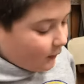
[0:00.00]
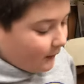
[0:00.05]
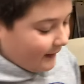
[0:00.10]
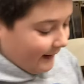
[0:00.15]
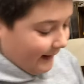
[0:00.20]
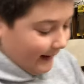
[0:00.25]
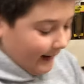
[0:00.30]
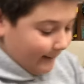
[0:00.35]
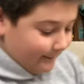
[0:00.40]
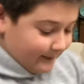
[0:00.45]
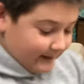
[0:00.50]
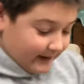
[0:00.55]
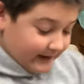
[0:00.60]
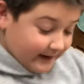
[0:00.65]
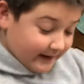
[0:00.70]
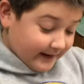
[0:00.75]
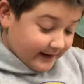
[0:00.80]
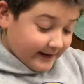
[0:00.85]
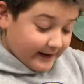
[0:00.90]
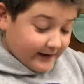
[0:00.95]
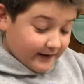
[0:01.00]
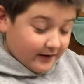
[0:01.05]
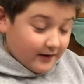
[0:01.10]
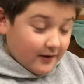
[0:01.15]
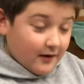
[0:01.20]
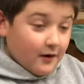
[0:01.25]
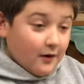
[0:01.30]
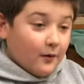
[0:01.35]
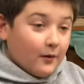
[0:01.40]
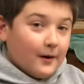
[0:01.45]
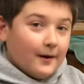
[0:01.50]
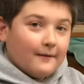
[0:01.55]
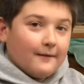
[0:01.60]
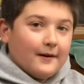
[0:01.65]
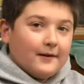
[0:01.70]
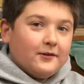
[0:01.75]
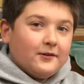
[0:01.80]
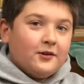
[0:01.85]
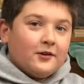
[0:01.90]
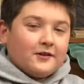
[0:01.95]
what happened is whenever
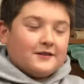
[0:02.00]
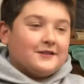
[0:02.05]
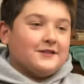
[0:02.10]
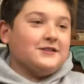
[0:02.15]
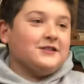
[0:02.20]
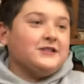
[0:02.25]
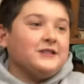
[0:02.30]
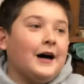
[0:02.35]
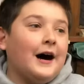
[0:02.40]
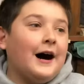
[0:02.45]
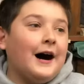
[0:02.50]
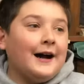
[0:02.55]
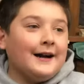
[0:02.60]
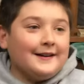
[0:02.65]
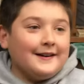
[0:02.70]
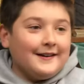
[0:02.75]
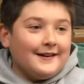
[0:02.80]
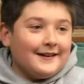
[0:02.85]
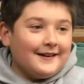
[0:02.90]
I took the shot,